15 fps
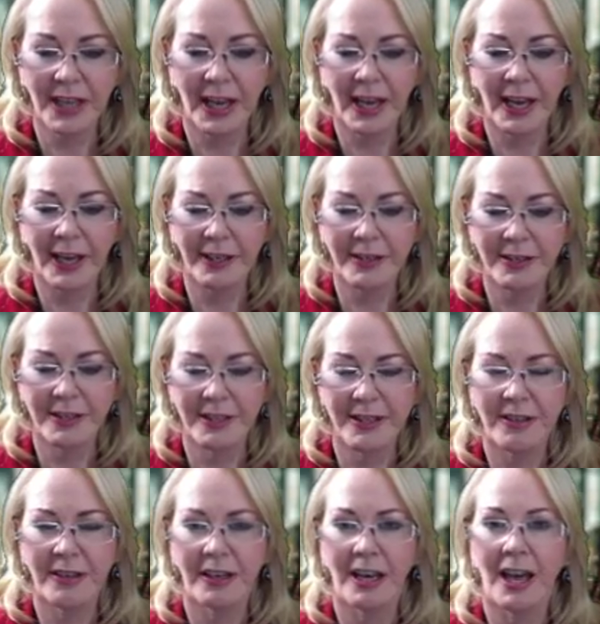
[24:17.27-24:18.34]
And
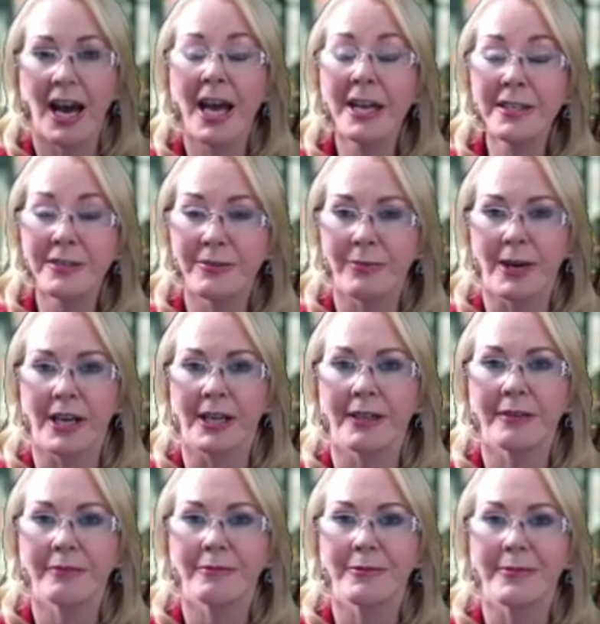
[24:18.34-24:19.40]
the last
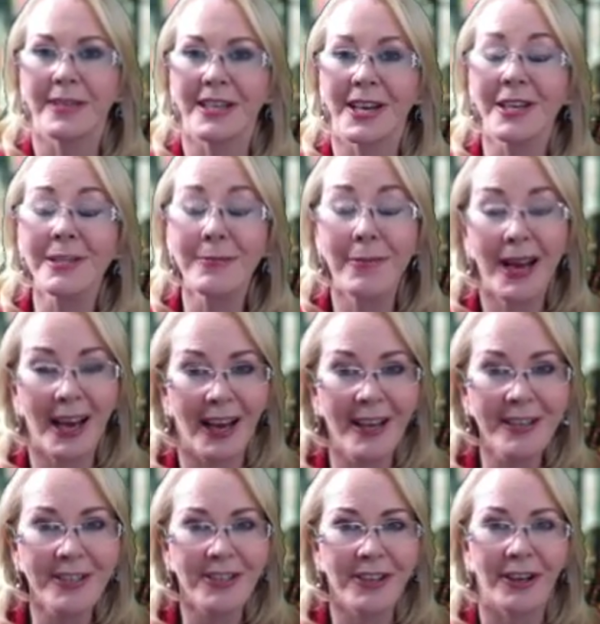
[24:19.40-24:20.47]
one will be next
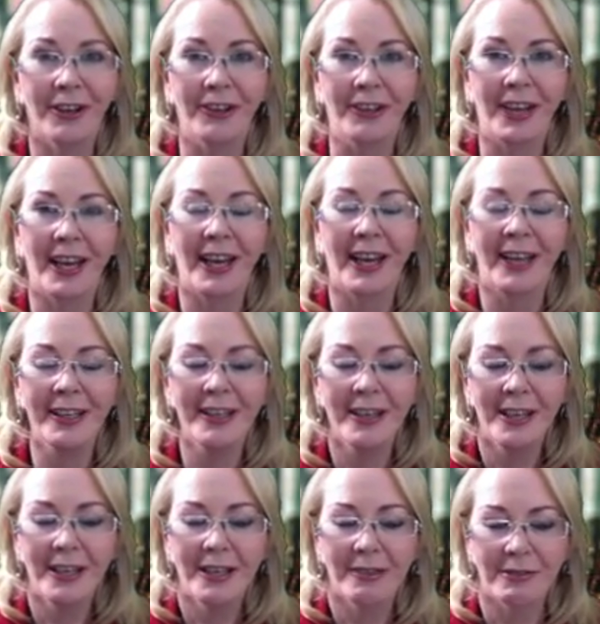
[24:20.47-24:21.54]
March, okay,
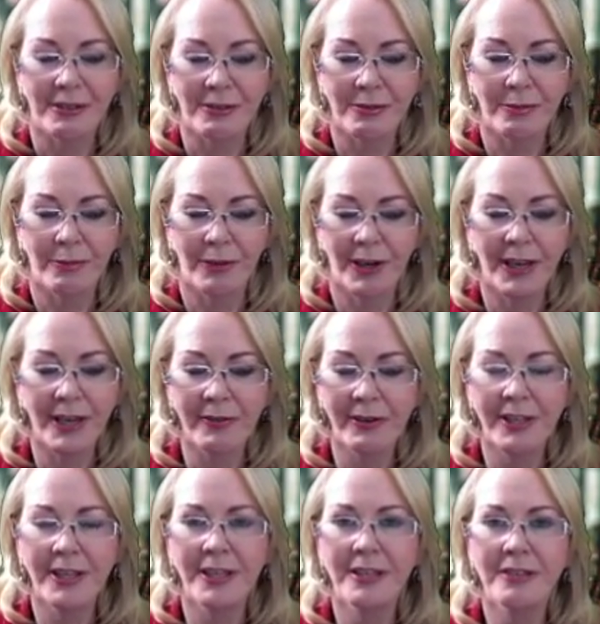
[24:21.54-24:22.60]
which will bring
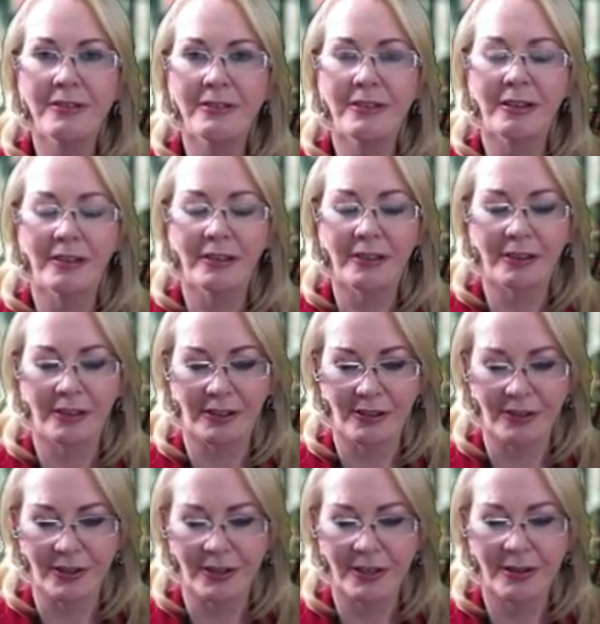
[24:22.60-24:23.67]
everything to a
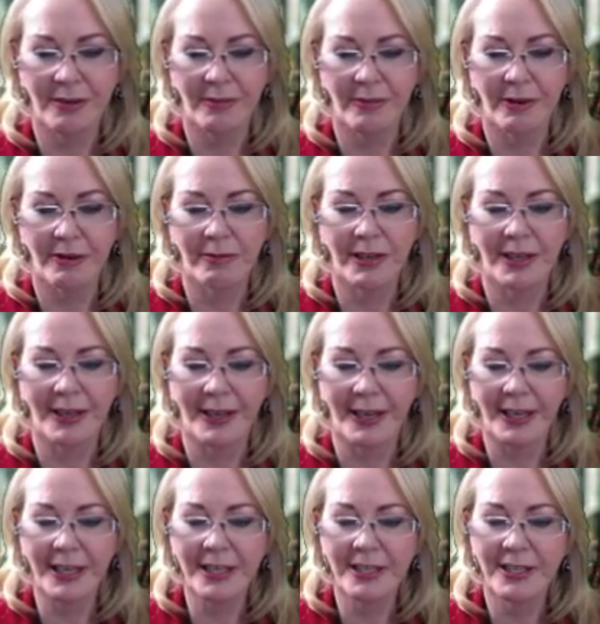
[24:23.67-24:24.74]
conclusion, but we're
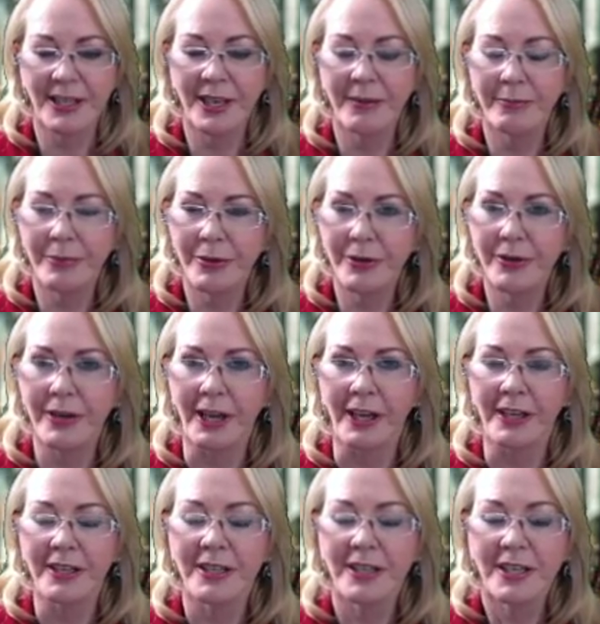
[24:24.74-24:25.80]
getting to that
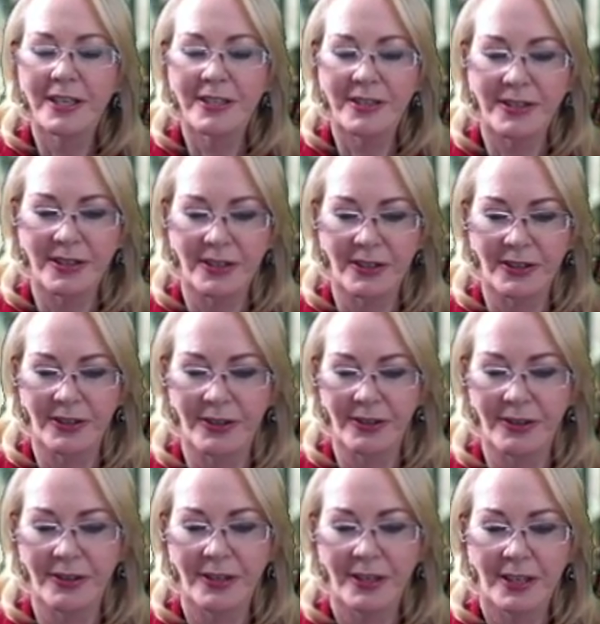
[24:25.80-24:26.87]
point.
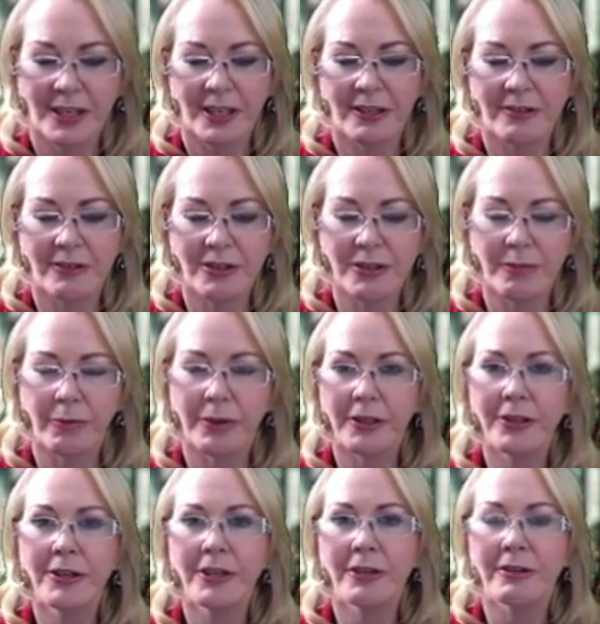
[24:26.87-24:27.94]
So, of course,
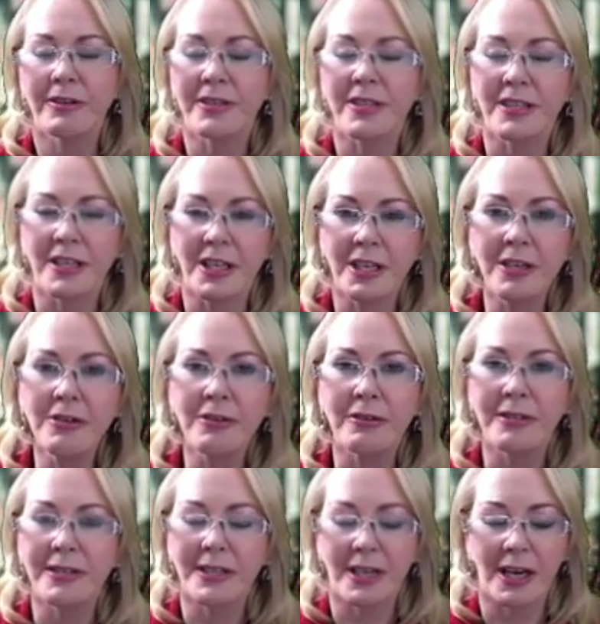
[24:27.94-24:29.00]
Pluto is in
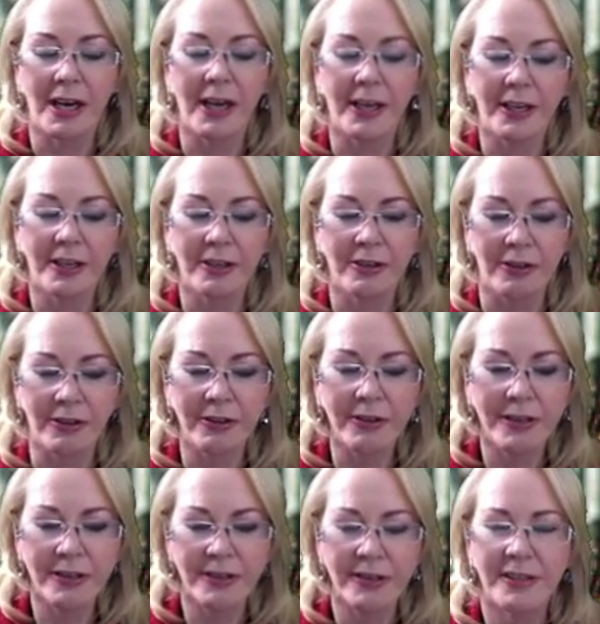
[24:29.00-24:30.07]
your sign.
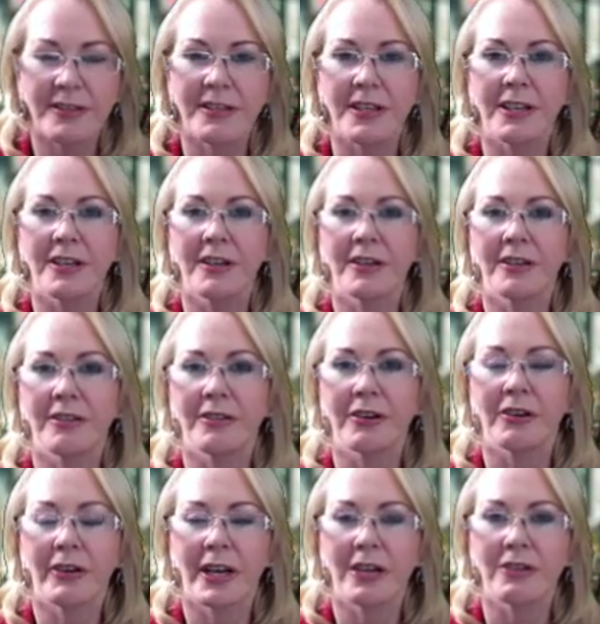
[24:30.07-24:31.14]
Uranus is in
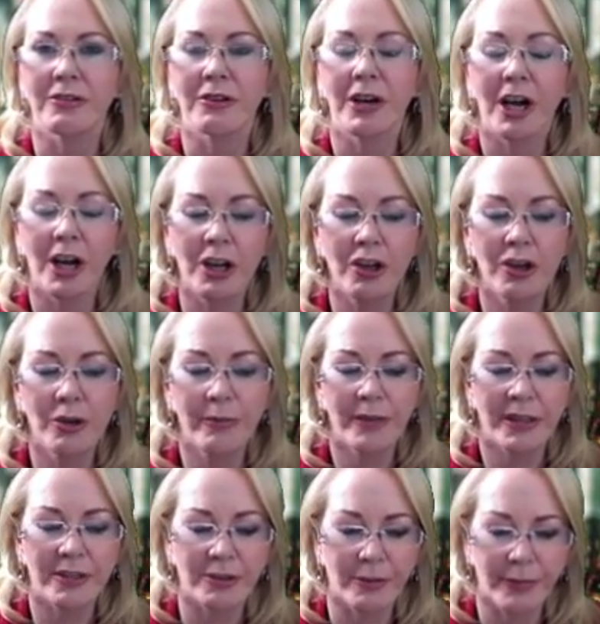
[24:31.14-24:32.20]
around your home,
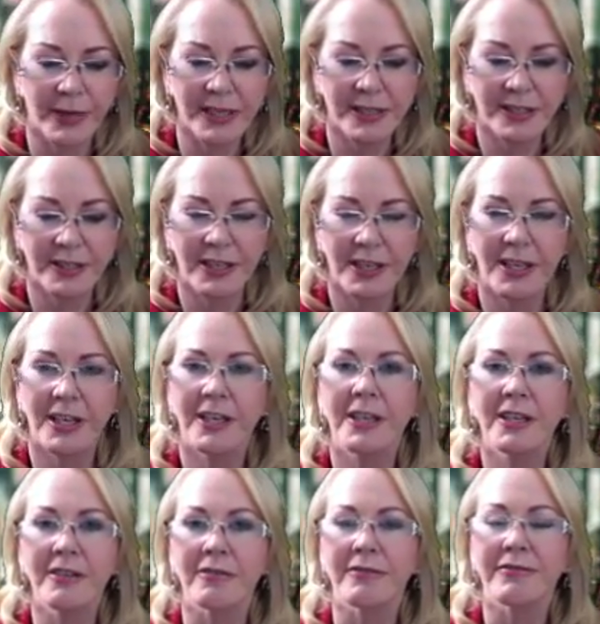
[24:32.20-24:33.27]

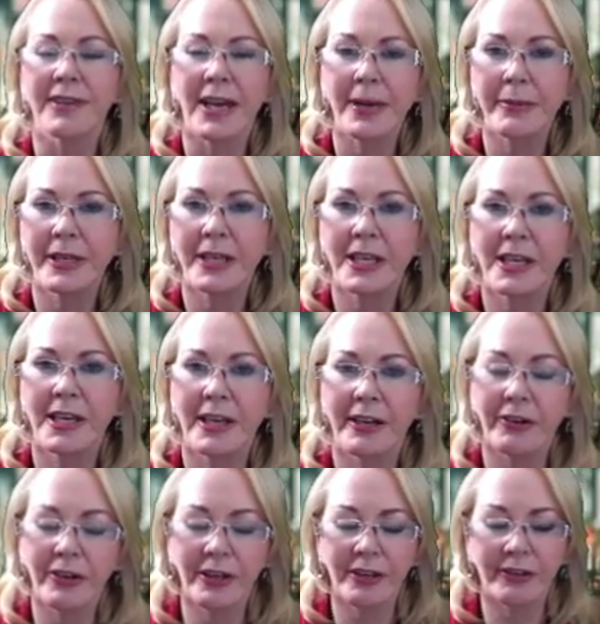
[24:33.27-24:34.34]
domestic, your family
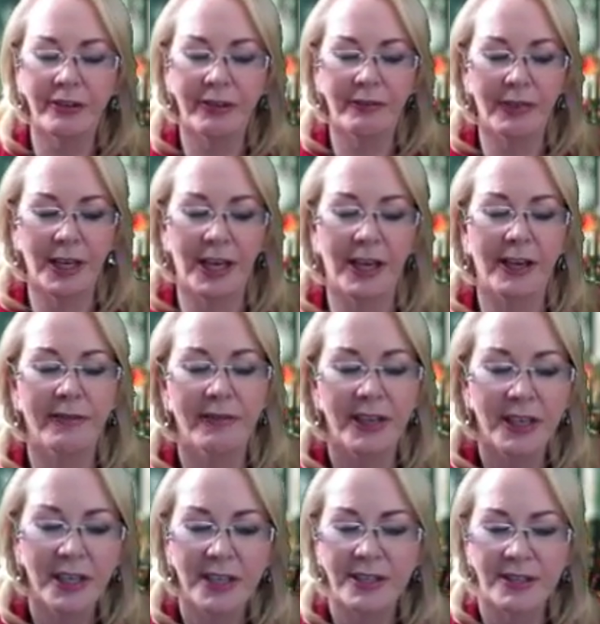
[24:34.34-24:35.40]
area of life.
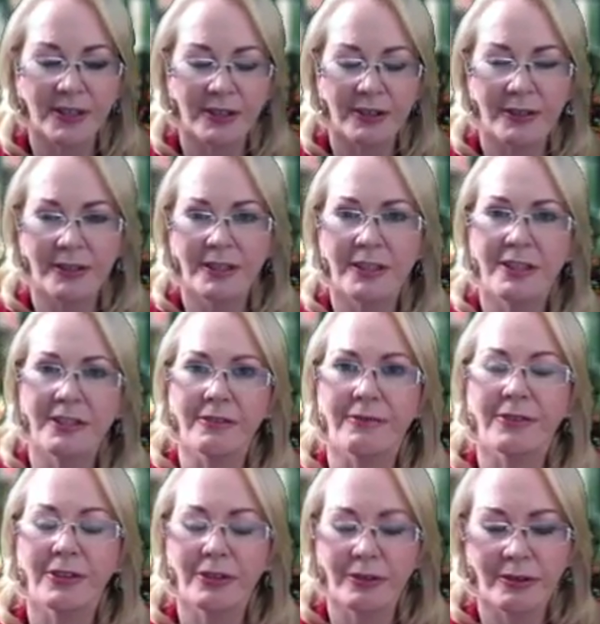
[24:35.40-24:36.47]
So
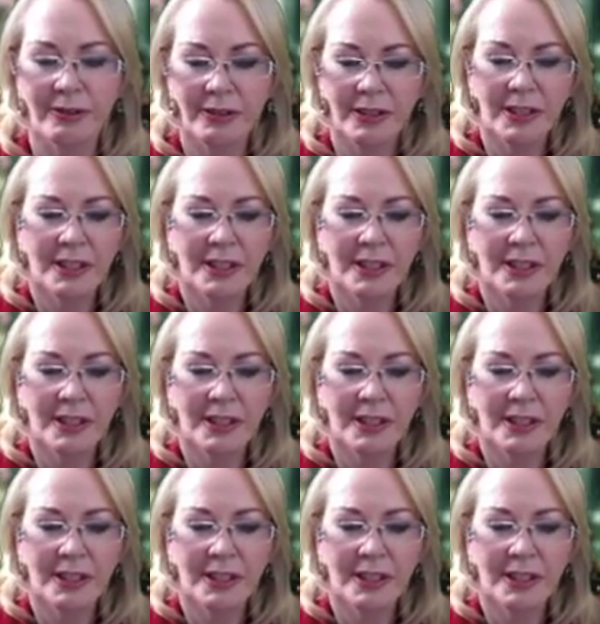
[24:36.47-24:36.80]
if you